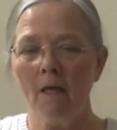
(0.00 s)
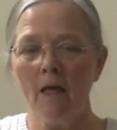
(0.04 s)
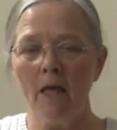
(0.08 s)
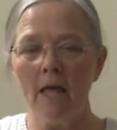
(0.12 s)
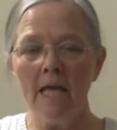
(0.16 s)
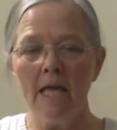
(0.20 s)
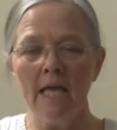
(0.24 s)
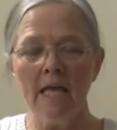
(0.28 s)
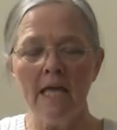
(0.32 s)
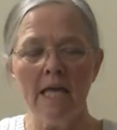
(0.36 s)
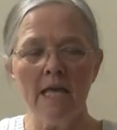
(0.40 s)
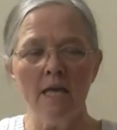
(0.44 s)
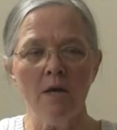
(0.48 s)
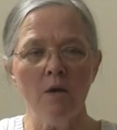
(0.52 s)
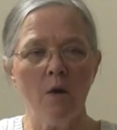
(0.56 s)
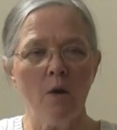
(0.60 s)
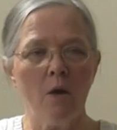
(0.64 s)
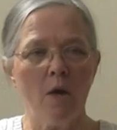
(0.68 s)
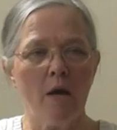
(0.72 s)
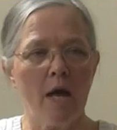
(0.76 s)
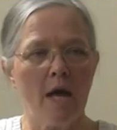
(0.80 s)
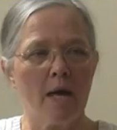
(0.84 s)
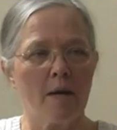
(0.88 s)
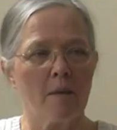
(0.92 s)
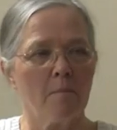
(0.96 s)
he
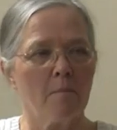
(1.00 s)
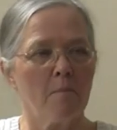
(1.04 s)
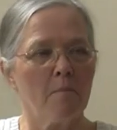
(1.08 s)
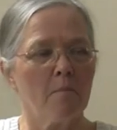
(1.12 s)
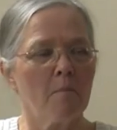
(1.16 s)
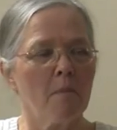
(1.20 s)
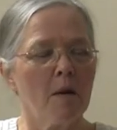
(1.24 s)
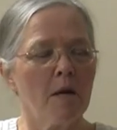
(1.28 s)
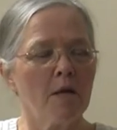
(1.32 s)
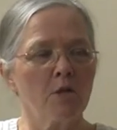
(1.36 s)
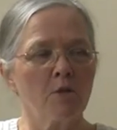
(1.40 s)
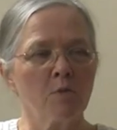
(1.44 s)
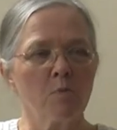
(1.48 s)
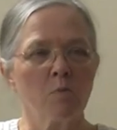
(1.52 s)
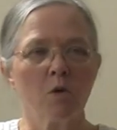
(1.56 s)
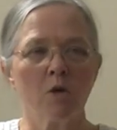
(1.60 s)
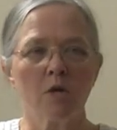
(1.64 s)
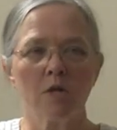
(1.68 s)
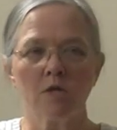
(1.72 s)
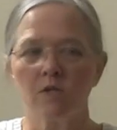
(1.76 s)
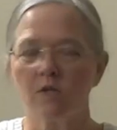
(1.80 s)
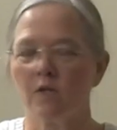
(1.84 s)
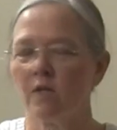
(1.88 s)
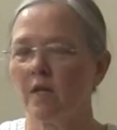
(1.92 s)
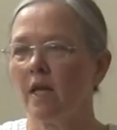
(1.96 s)
had a much more
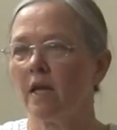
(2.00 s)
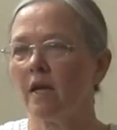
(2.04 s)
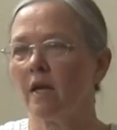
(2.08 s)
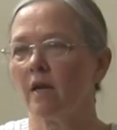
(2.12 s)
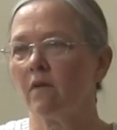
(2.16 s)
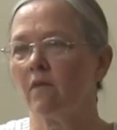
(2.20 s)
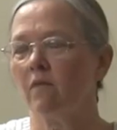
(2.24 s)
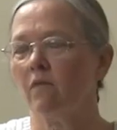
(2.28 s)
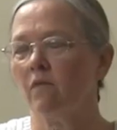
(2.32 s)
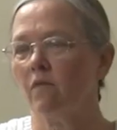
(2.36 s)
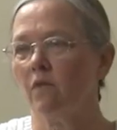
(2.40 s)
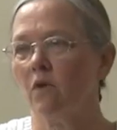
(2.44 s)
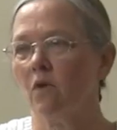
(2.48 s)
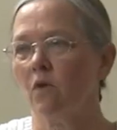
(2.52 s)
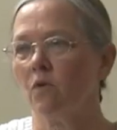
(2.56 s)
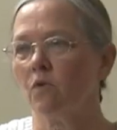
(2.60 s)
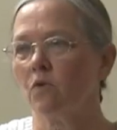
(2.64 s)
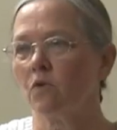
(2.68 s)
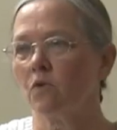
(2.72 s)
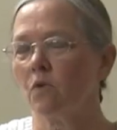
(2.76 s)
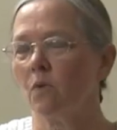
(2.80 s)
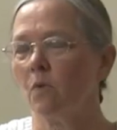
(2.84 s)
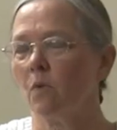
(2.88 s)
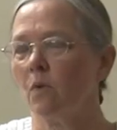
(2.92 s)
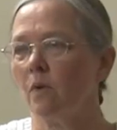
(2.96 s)
aesthetic view.
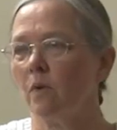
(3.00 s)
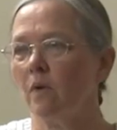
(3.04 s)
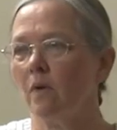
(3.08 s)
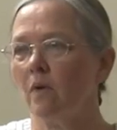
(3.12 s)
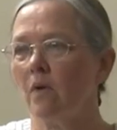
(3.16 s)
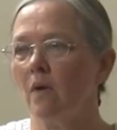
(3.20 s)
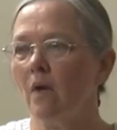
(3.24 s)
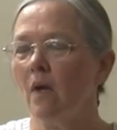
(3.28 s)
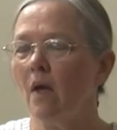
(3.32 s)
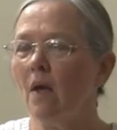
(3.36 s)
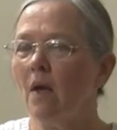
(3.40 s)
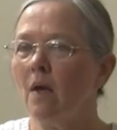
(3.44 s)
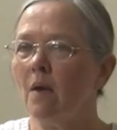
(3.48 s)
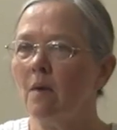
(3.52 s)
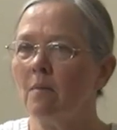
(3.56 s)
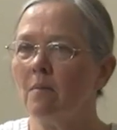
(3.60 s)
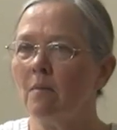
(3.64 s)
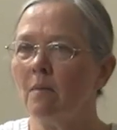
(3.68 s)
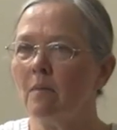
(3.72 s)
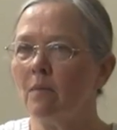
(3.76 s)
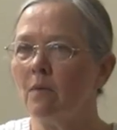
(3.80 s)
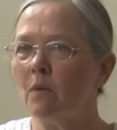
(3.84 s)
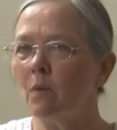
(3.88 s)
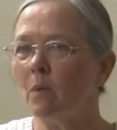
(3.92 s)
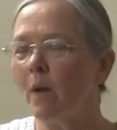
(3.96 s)
So
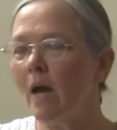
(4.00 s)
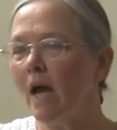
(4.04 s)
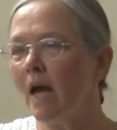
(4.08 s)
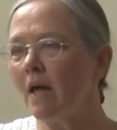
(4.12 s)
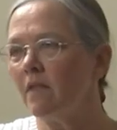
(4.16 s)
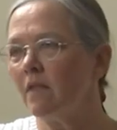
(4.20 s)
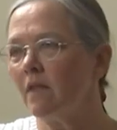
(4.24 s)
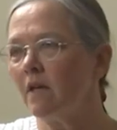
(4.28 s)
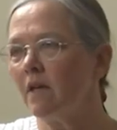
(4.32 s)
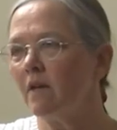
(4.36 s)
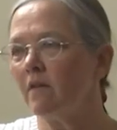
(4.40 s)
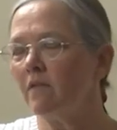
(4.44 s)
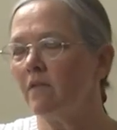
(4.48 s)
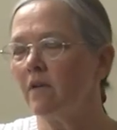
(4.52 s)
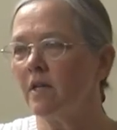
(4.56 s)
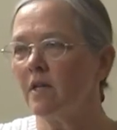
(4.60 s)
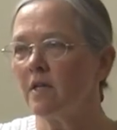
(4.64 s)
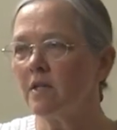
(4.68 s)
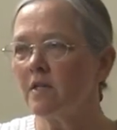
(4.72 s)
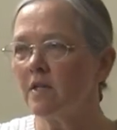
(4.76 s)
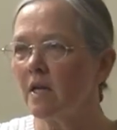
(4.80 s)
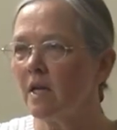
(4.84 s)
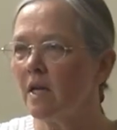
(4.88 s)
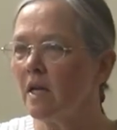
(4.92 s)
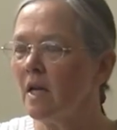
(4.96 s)
the way I think of it
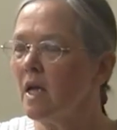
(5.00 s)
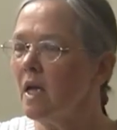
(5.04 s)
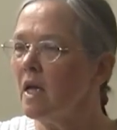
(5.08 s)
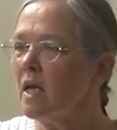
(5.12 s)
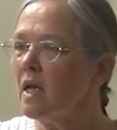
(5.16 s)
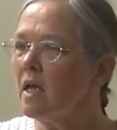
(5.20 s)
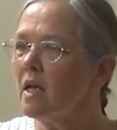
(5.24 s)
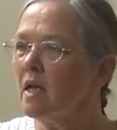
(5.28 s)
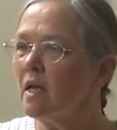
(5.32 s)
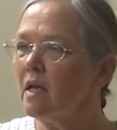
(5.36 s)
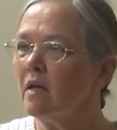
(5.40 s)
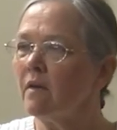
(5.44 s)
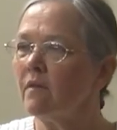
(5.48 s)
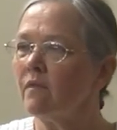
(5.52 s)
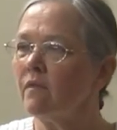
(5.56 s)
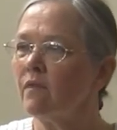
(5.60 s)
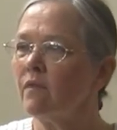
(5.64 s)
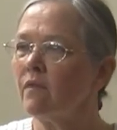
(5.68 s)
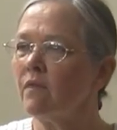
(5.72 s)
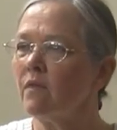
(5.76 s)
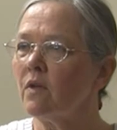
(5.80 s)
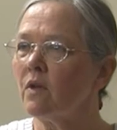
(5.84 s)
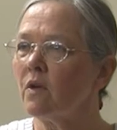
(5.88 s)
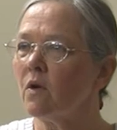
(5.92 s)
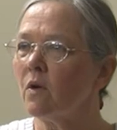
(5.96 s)
is that
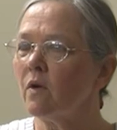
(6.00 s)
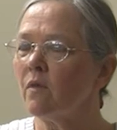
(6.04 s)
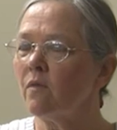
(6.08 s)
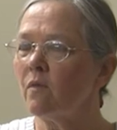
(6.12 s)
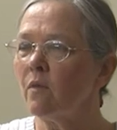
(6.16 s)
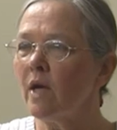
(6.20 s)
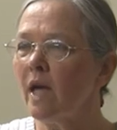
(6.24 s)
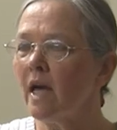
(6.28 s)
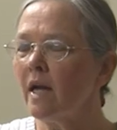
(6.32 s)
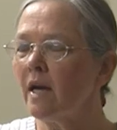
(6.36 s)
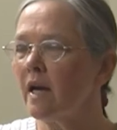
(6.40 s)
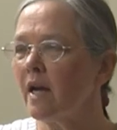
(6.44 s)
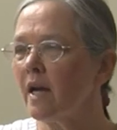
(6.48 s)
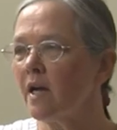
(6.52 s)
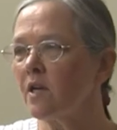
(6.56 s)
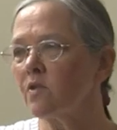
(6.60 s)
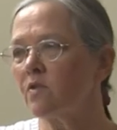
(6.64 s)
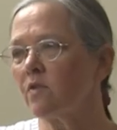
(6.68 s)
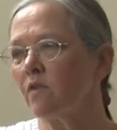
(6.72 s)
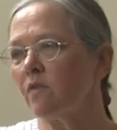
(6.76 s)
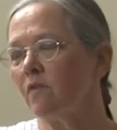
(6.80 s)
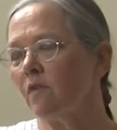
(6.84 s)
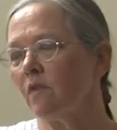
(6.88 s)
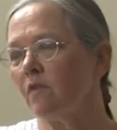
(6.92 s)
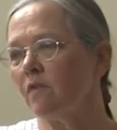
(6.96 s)
if we had an
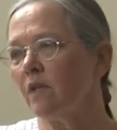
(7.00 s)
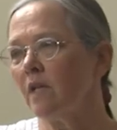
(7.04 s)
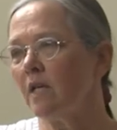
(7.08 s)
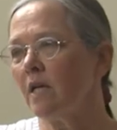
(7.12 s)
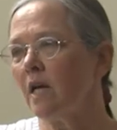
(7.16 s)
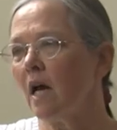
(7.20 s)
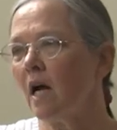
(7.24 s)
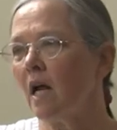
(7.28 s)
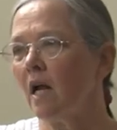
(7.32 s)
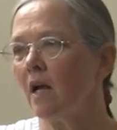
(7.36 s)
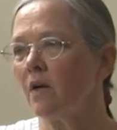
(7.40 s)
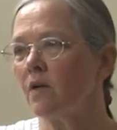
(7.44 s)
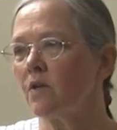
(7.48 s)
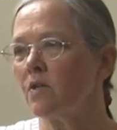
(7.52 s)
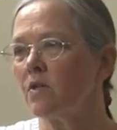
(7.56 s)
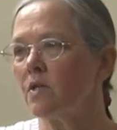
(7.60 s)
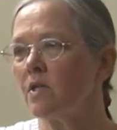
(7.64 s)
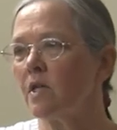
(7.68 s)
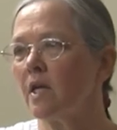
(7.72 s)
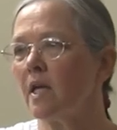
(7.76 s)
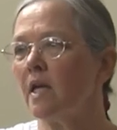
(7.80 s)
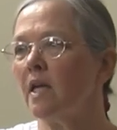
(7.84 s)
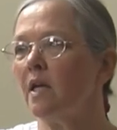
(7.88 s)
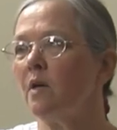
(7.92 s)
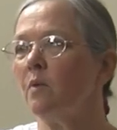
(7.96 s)
extra $50,
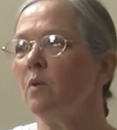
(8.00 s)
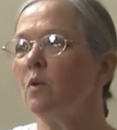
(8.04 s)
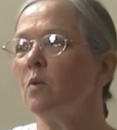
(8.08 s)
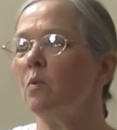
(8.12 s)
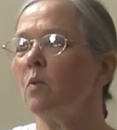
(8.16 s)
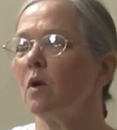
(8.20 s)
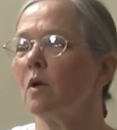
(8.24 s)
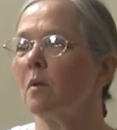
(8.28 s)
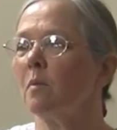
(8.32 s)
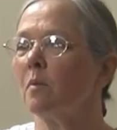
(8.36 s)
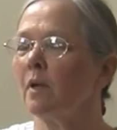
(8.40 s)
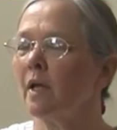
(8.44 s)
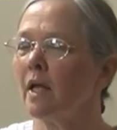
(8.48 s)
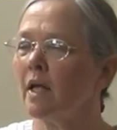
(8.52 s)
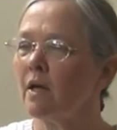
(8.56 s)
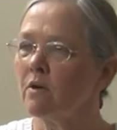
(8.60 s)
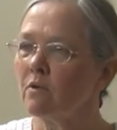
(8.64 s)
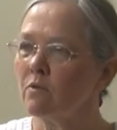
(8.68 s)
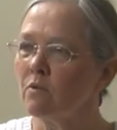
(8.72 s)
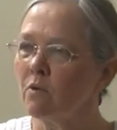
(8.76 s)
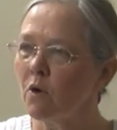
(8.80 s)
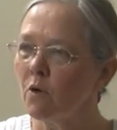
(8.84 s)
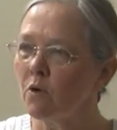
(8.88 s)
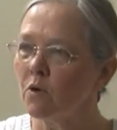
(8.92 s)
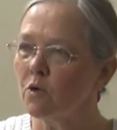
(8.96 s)
he would want to plant a
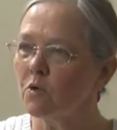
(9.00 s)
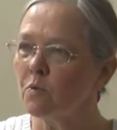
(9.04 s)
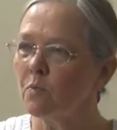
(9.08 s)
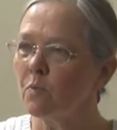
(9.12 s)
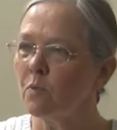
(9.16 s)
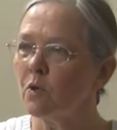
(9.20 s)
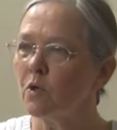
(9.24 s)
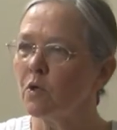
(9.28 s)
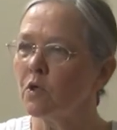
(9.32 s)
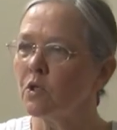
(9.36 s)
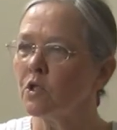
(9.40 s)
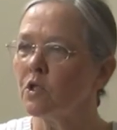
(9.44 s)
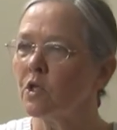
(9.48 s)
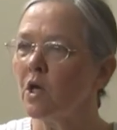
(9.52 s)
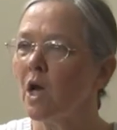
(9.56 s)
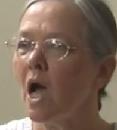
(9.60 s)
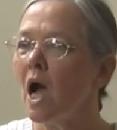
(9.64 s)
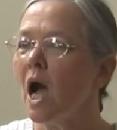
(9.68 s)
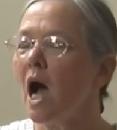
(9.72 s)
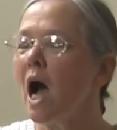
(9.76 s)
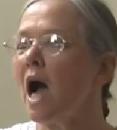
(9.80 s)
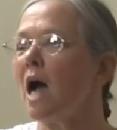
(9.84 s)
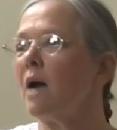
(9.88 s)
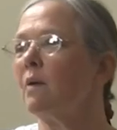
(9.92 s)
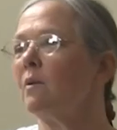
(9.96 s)
rose bush.
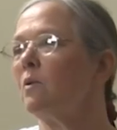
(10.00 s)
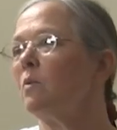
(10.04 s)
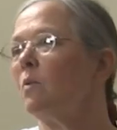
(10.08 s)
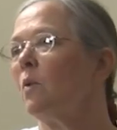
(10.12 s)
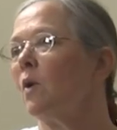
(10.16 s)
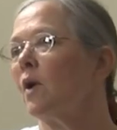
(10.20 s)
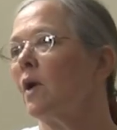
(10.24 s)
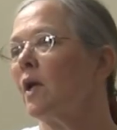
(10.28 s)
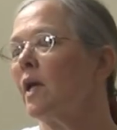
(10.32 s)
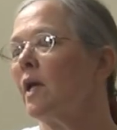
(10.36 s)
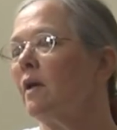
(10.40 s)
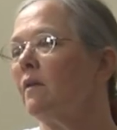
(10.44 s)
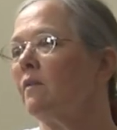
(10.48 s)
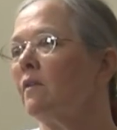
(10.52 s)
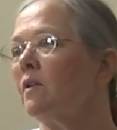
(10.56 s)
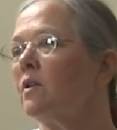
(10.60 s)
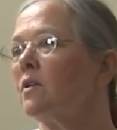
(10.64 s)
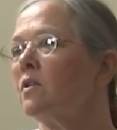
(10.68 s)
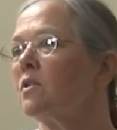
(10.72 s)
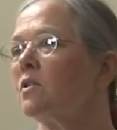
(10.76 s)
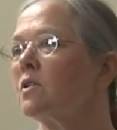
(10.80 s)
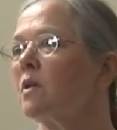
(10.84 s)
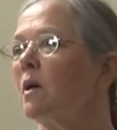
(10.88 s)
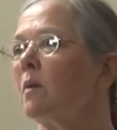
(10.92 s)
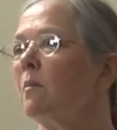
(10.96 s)
I would want to give it
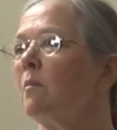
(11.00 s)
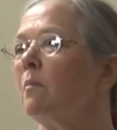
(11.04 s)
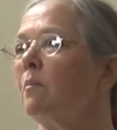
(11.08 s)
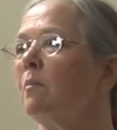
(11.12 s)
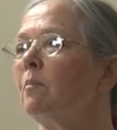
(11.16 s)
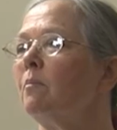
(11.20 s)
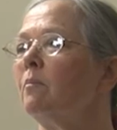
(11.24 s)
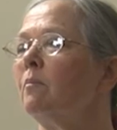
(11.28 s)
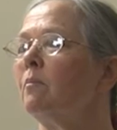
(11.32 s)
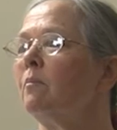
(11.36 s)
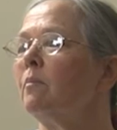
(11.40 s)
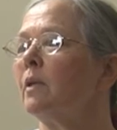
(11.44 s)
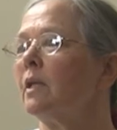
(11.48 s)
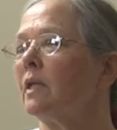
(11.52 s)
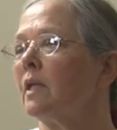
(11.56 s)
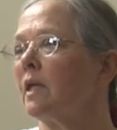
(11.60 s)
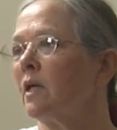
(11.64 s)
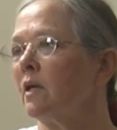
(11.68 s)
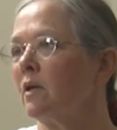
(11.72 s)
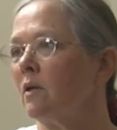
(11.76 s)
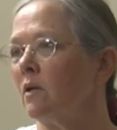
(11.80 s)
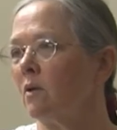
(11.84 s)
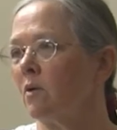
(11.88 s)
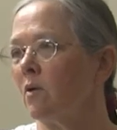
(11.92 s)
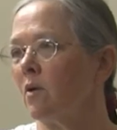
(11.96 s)
to some
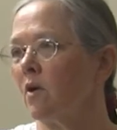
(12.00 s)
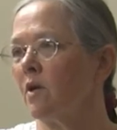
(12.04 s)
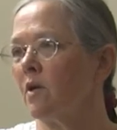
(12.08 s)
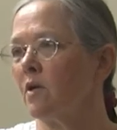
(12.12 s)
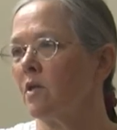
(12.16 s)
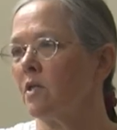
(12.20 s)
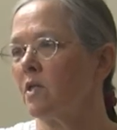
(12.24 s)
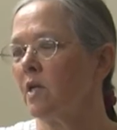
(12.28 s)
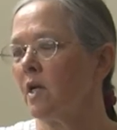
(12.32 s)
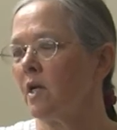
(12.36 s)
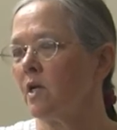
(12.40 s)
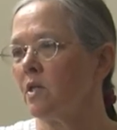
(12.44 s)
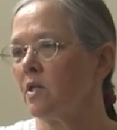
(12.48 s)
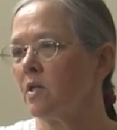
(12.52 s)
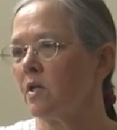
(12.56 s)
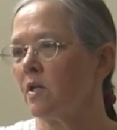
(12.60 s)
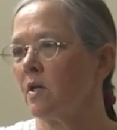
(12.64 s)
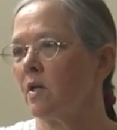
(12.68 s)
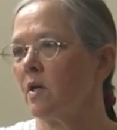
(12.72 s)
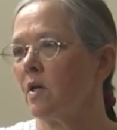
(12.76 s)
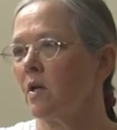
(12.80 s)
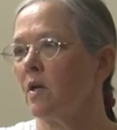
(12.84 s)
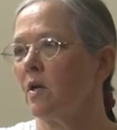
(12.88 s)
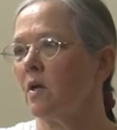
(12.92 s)
political organization.